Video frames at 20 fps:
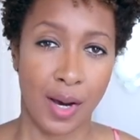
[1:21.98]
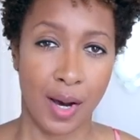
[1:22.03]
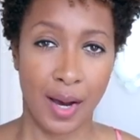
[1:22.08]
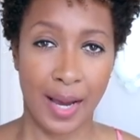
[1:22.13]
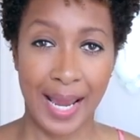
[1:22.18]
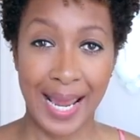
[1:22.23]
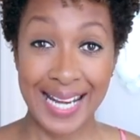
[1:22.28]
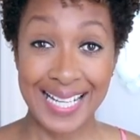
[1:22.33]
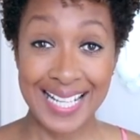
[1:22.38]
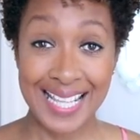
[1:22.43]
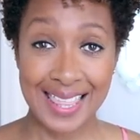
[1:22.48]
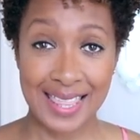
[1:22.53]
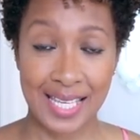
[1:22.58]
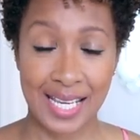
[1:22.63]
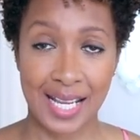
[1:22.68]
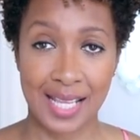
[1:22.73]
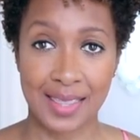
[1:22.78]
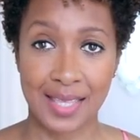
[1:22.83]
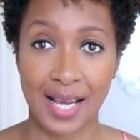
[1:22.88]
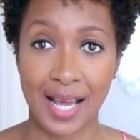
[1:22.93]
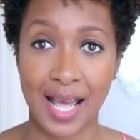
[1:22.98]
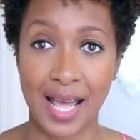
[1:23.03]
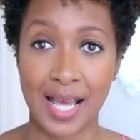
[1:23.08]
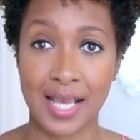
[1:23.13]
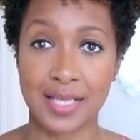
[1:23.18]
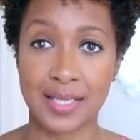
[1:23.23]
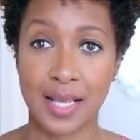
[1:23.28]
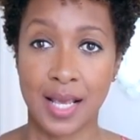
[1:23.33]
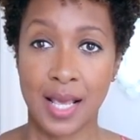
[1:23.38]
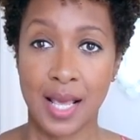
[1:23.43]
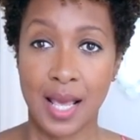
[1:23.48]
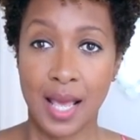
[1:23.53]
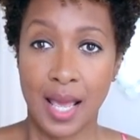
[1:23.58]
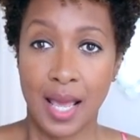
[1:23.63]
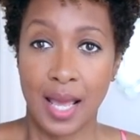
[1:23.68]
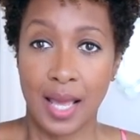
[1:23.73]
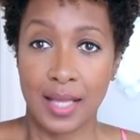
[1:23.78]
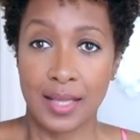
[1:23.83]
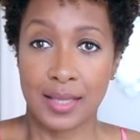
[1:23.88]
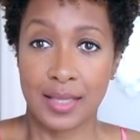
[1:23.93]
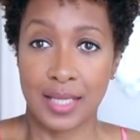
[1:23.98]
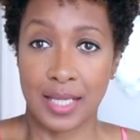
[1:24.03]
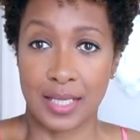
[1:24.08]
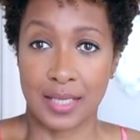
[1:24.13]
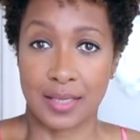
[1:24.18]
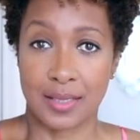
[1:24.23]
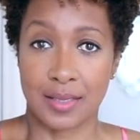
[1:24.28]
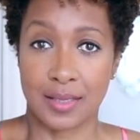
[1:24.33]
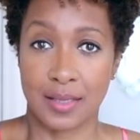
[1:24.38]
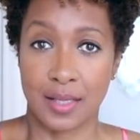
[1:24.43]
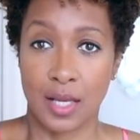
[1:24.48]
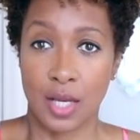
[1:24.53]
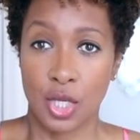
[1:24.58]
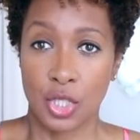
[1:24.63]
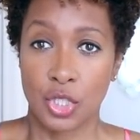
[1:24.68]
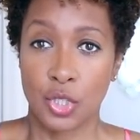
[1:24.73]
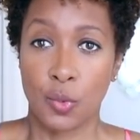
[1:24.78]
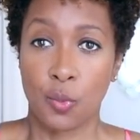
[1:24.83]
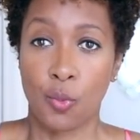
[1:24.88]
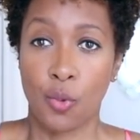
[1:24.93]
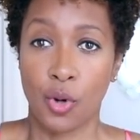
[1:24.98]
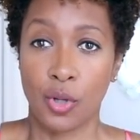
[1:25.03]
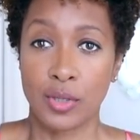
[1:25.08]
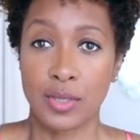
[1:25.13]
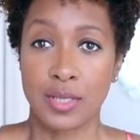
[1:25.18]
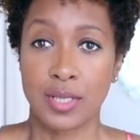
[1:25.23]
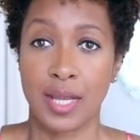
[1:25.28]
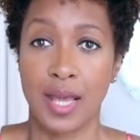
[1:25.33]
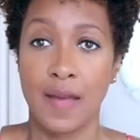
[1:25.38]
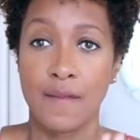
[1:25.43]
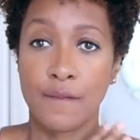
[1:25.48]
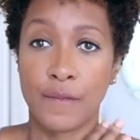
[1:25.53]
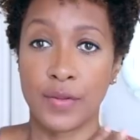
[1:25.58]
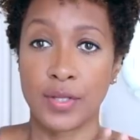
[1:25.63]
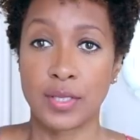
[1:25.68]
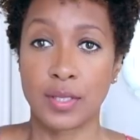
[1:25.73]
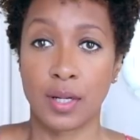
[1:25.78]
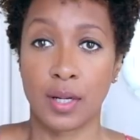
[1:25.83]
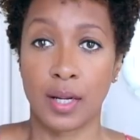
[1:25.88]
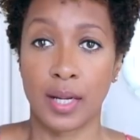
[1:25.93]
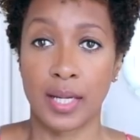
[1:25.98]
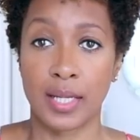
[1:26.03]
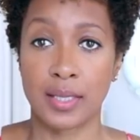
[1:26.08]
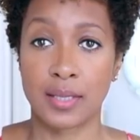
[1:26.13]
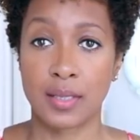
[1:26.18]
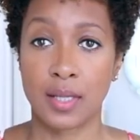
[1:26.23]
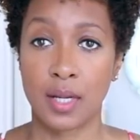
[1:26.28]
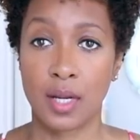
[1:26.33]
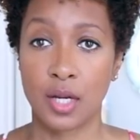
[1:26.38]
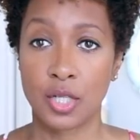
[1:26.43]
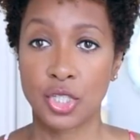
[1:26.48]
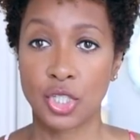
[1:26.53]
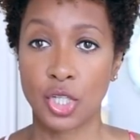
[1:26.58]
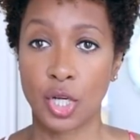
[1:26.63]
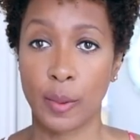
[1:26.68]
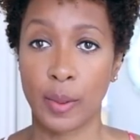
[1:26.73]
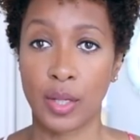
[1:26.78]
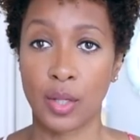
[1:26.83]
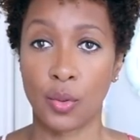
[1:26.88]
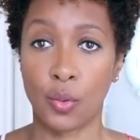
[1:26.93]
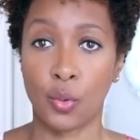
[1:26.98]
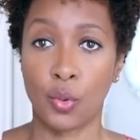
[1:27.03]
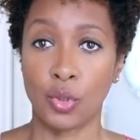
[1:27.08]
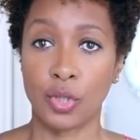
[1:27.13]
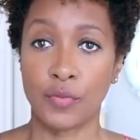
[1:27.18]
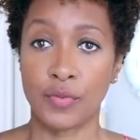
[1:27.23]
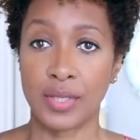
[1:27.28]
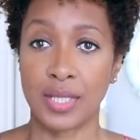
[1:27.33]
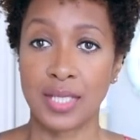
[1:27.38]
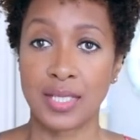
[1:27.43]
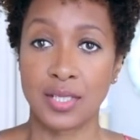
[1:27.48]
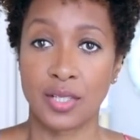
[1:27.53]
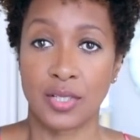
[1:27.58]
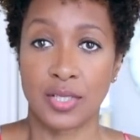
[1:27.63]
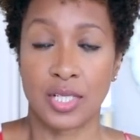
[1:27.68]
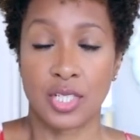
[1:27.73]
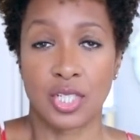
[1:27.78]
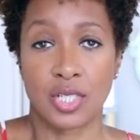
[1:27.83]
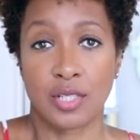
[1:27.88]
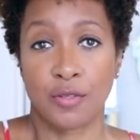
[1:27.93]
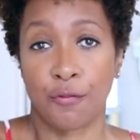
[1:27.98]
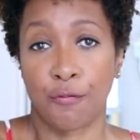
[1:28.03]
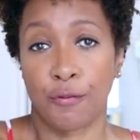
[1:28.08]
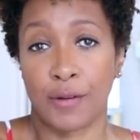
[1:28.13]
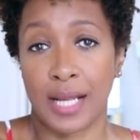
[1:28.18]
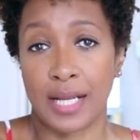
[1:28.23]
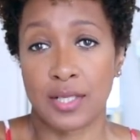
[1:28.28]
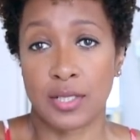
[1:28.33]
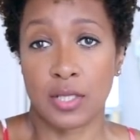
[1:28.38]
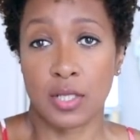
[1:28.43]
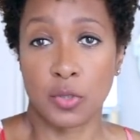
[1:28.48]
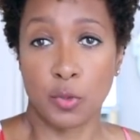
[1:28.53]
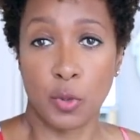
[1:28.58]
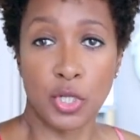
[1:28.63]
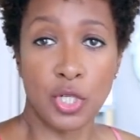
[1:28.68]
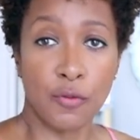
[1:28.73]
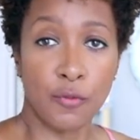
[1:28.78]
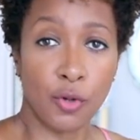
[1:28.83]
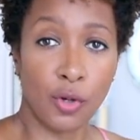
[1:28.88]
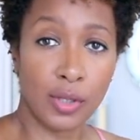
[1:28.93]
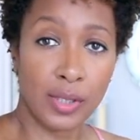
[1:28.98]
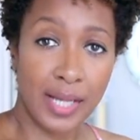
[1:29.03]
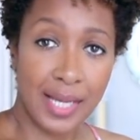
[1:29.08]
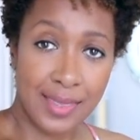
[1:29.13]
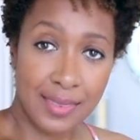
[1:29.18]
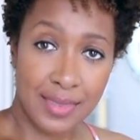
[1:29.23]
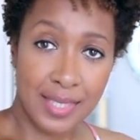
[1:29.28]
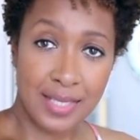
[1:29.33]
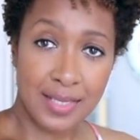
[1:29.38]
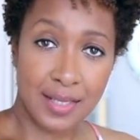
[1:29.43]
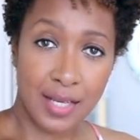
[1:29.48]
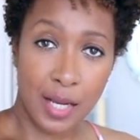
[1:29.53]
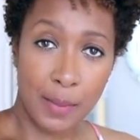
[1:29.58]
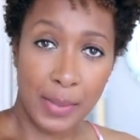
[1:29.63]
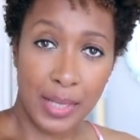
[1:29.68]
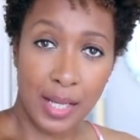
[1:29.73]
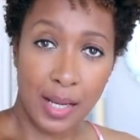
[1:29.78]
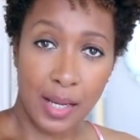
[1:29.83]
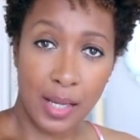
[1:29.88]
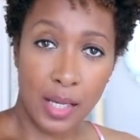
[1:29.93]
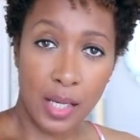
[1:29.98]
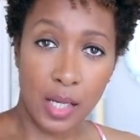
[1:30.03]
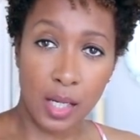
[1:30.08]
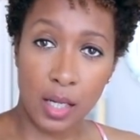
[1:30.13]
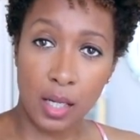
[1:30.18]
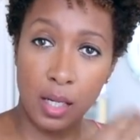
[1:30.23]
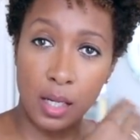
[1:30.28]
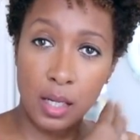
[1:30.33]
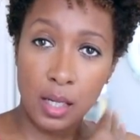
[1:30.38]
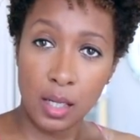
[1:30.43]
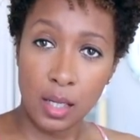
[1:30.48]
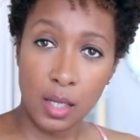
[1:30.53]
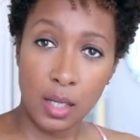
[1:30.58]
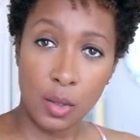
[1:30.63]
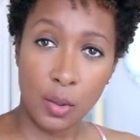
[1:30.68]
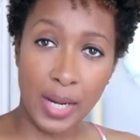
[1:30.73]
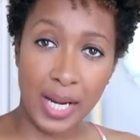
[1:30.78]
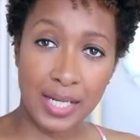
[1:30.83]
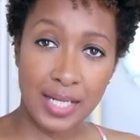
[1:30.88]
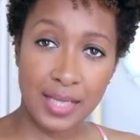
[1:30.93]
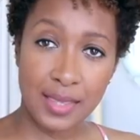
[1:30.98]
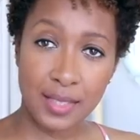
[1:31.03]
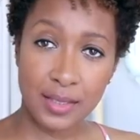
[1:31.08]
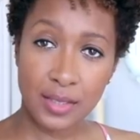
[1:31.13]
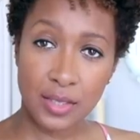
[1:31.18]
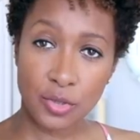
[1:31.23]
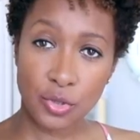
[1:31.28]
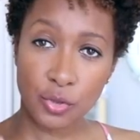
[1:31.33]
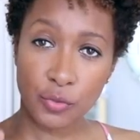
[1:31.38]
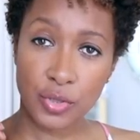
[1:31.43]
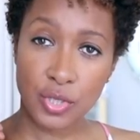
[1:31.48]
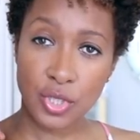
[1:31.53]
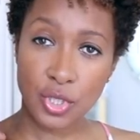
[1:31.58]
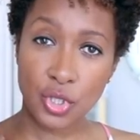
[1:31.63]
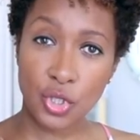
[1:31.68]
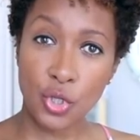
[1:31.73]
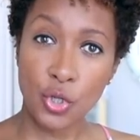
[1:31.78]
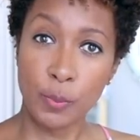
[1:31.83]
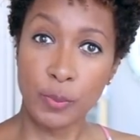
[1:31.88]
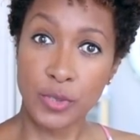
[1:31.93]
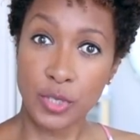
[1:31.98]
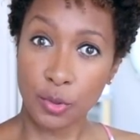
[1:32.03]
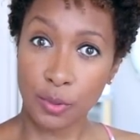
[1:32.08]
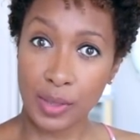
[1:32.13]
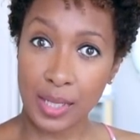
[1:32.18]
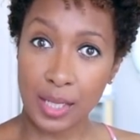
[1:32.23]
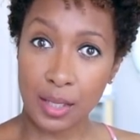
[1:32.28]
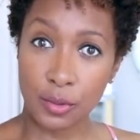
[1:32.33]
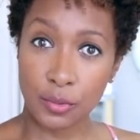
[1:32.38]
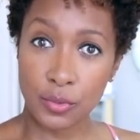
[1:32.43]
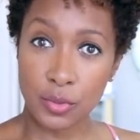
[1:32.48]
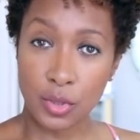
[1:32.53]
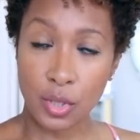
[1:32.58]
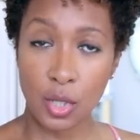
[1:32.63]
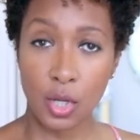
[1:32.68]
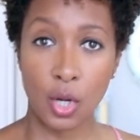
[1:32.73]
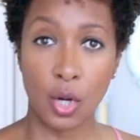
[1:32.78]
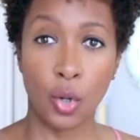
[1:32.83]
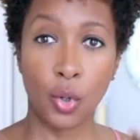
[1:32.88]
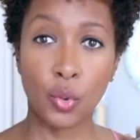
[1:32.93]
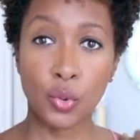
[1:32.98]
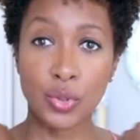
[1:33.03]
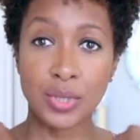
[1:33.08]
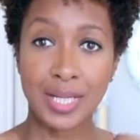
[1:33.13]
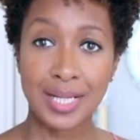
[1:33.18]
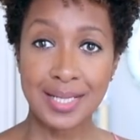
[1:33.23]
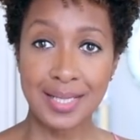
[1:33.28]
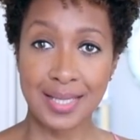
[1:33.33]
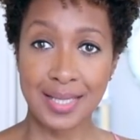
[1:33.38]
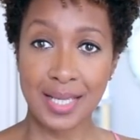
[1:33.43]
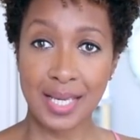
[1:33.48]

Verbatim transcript: are anything that has this. You want to emphasize showing all of this because it just flatters. When you've got like this coming out here, anything that sort of scoops around or does